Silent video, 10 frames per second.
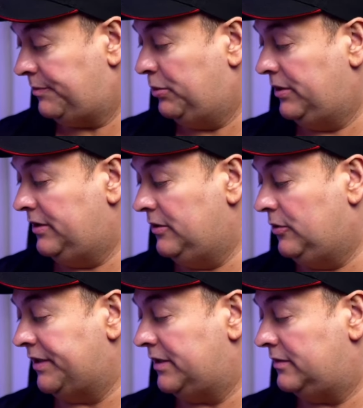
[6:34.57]
Let's put it in
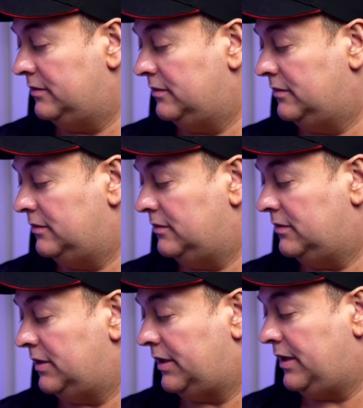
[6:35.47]
order.
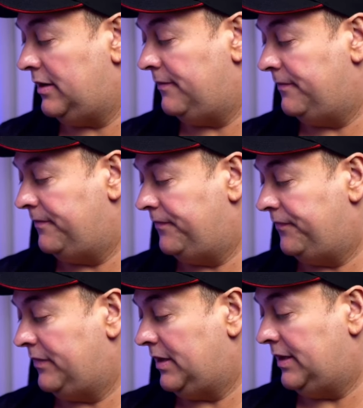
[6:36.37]
Okay?
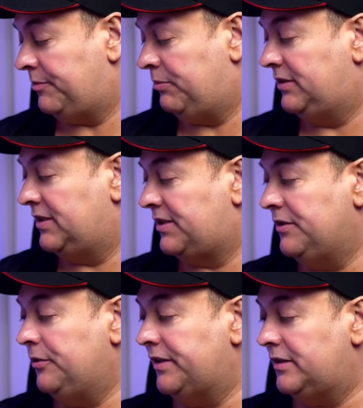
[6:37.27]
Let's put
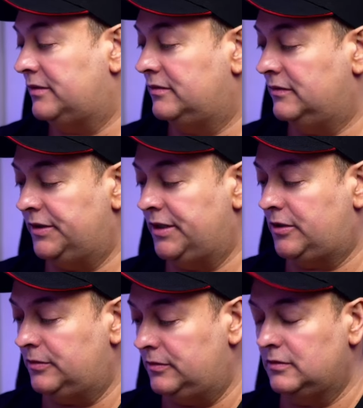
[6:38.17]
this in order. Very
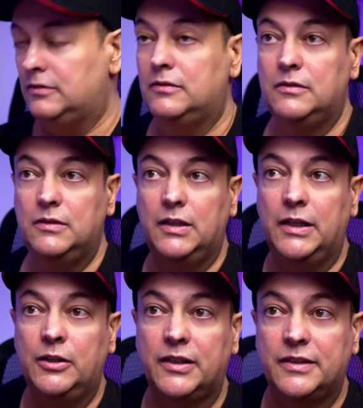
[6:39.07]
cool.
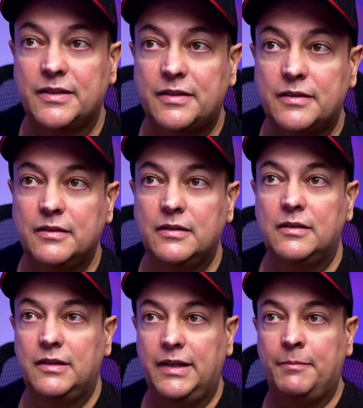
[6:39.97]
And look at this.
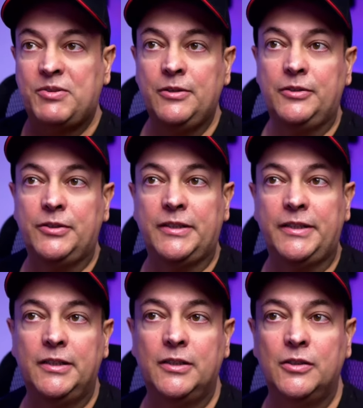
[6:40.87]

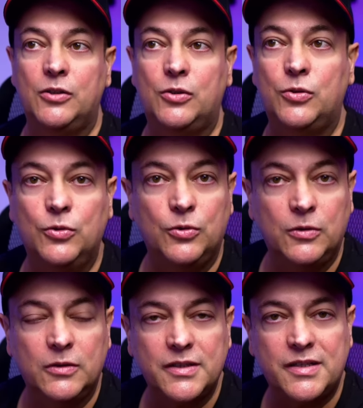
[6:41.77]
Absolutely
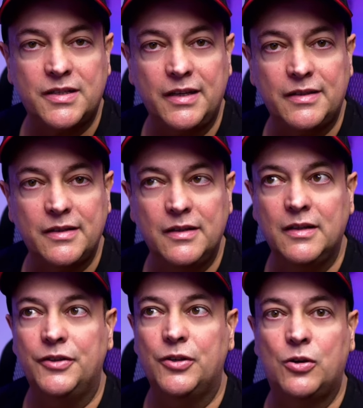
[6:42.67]
cool set.
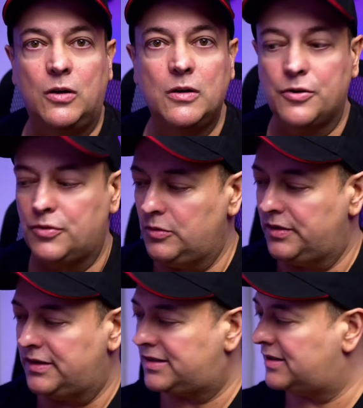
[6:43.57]
You can't go wrong
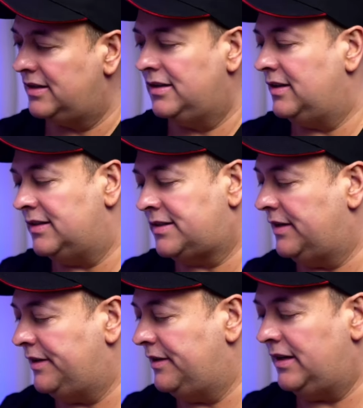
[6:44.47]
with this. I
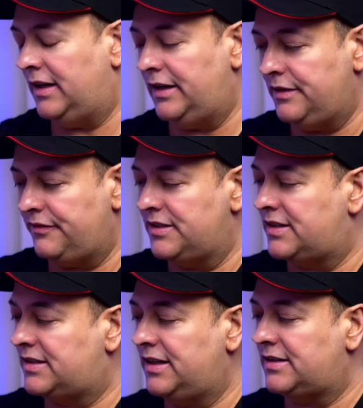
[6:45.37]
tell you, I love
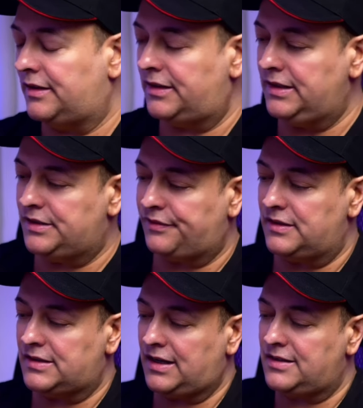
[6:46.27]
this set. I think it's
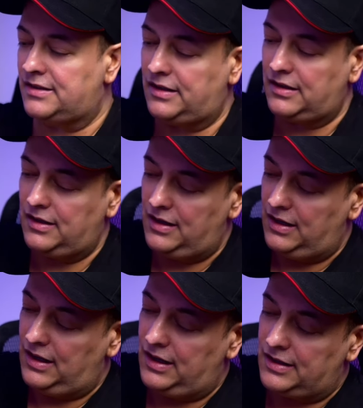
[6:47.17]
fantastic.
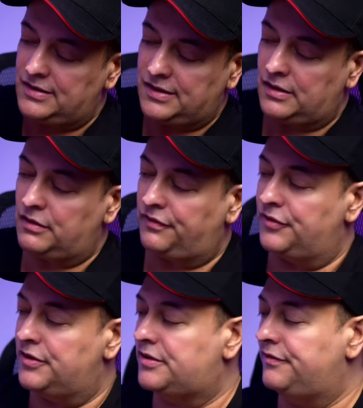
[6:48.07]
And
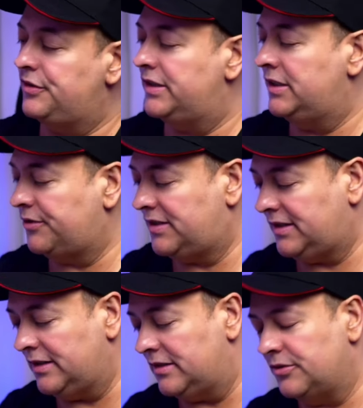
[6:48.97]
for those of you
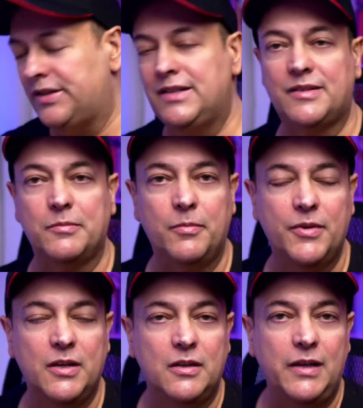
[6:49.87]
interested in doing some
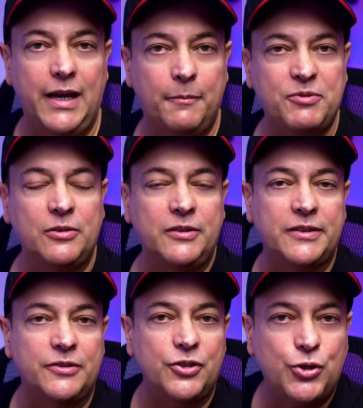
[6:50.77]

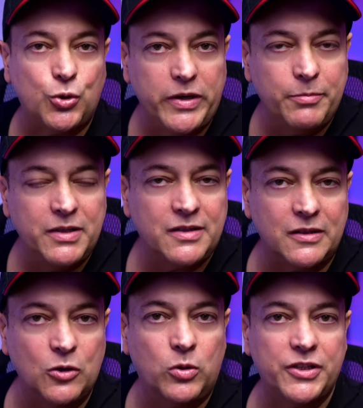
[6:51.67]
absolute
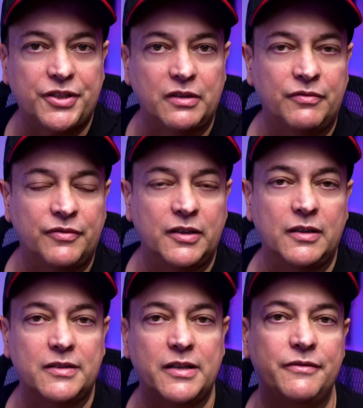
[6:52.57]
enjoyment and watching
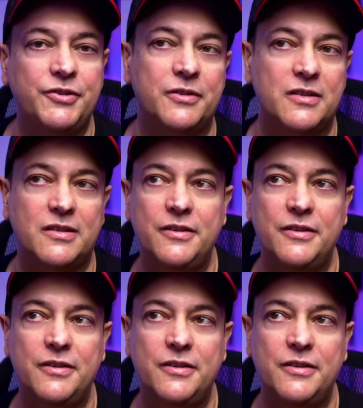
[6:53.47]
television